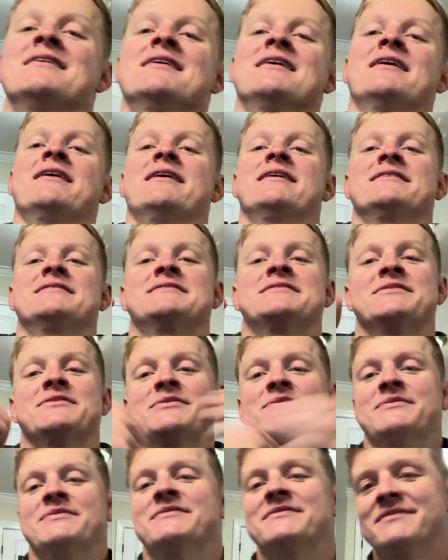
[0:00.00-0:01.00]
Alright,
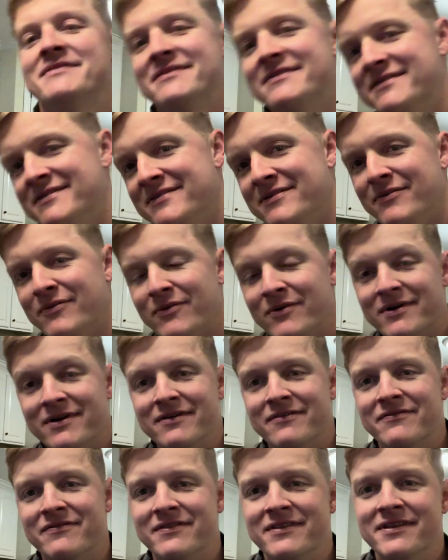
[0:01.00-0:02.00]
so one
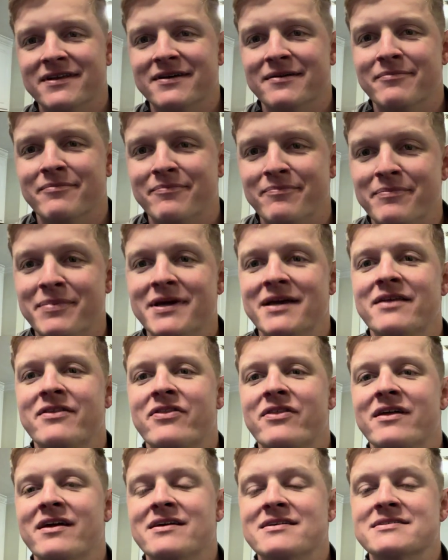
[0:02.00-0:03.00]
of the big
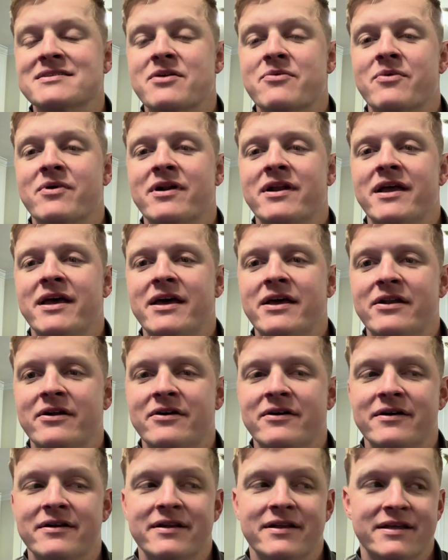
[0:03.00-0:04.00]
things I wanted to hit
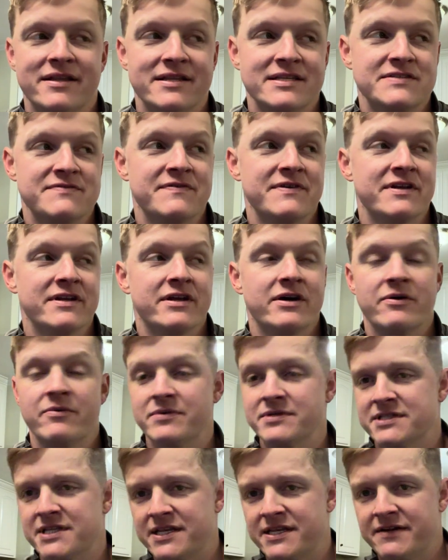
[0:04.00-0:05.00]
on in this video
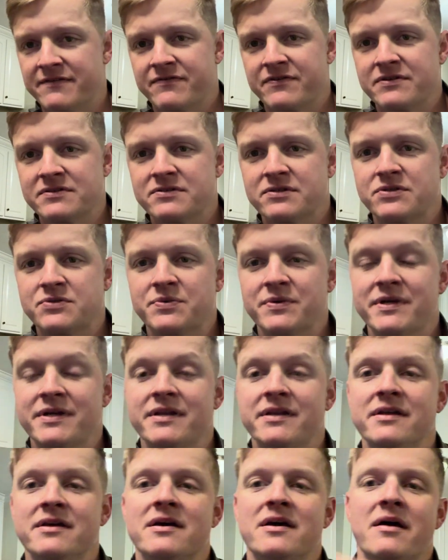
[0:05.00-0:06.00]
was the difference
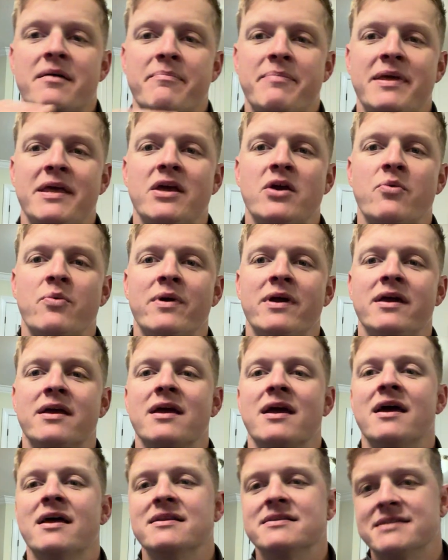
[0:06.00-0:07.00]
between peak week
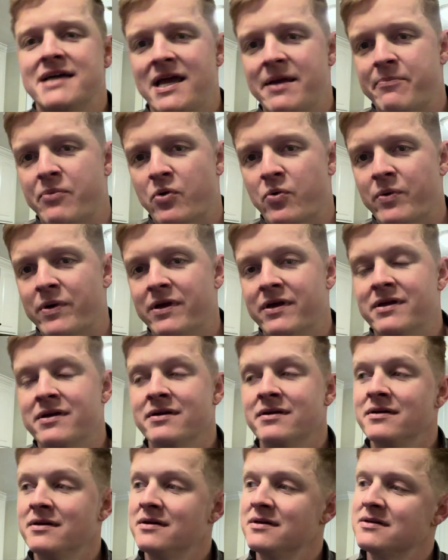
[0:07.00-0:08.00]
and taper week.
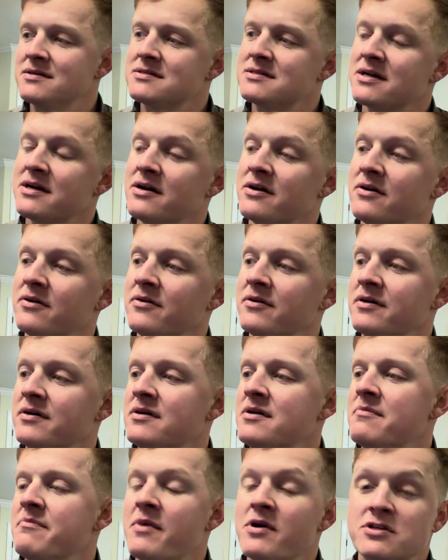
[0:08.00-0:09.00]
So
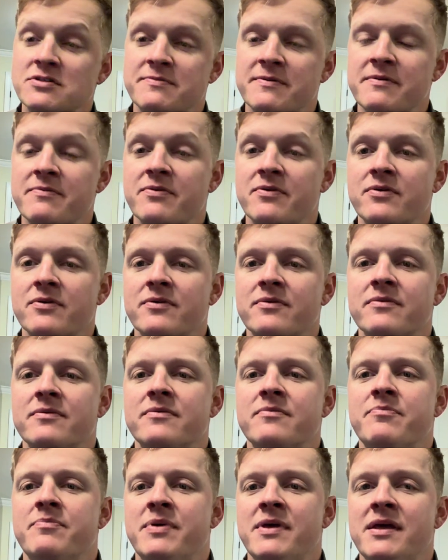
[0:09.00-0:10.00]
most people
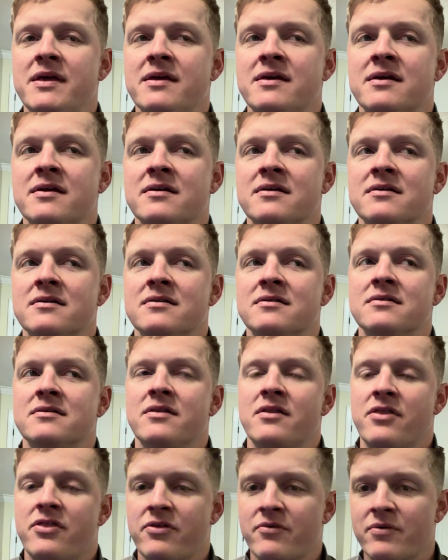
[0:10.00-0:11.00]
peak
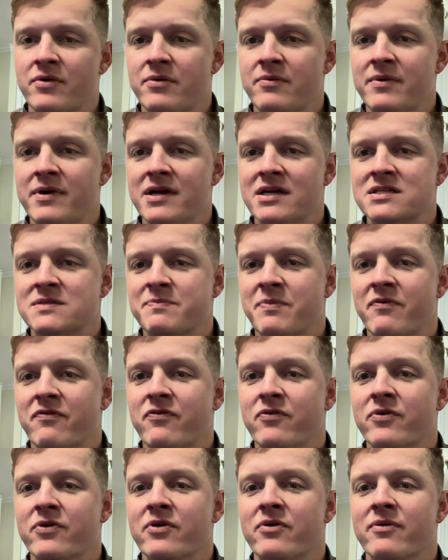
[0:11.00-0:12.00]
3 weeks
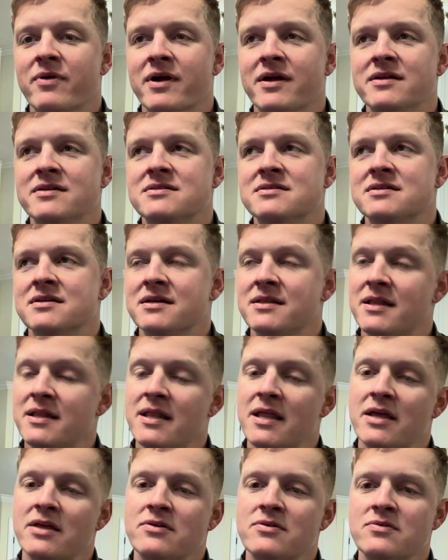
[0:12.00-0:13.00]
before their race, and then
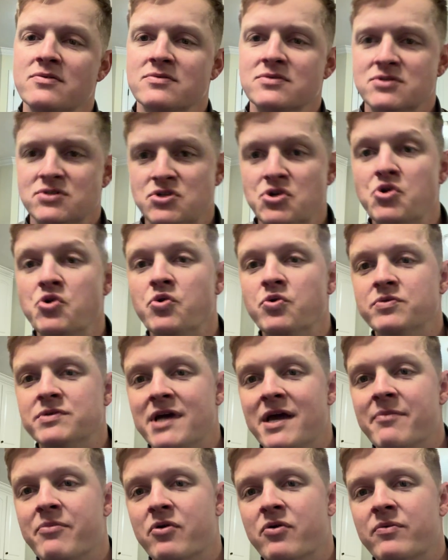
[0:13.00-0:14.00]
they use 2
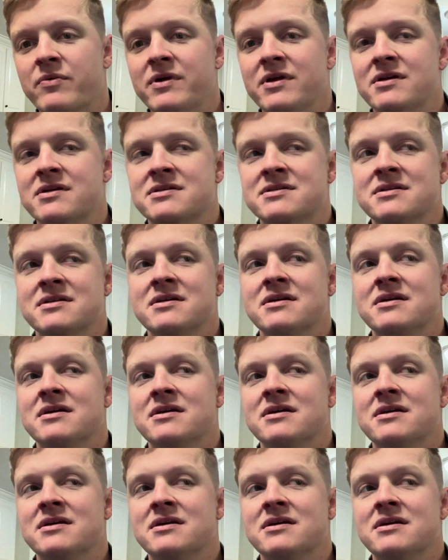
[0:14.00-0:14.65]
taper weeks